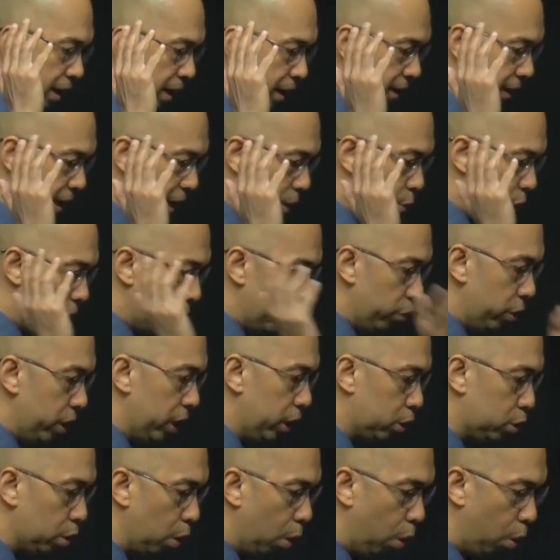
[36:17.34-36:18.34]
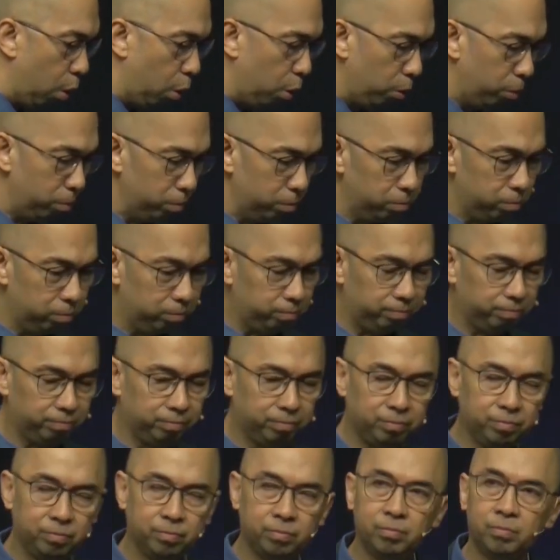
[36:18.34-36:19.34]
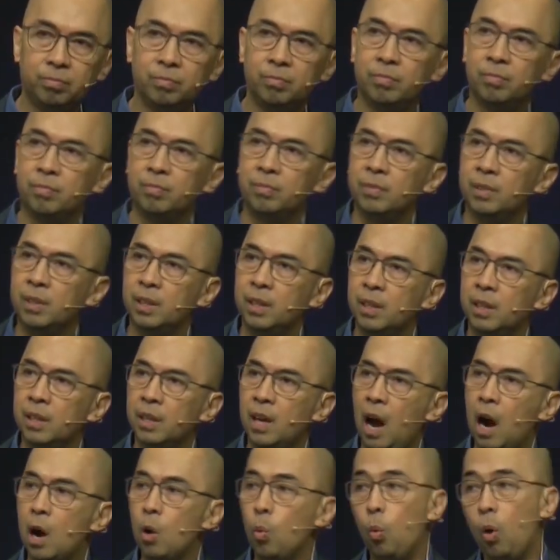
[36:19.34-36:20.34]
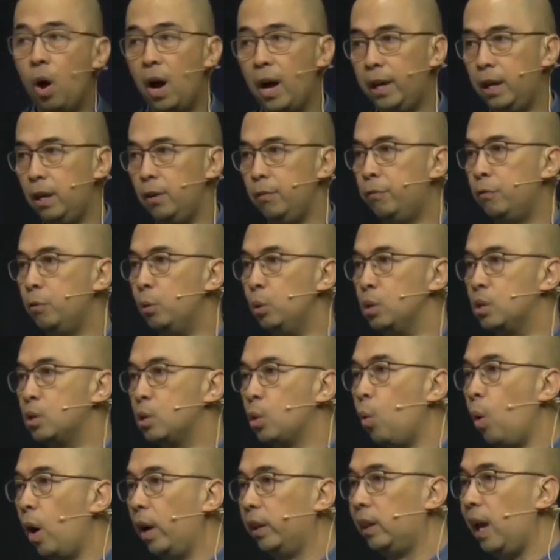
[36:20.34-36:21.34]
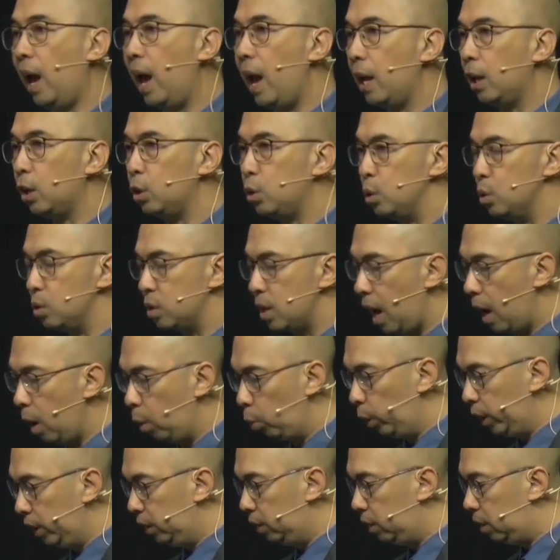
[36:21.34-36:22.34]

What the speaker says: and then we reach home. Our wife, who is quite anxious how we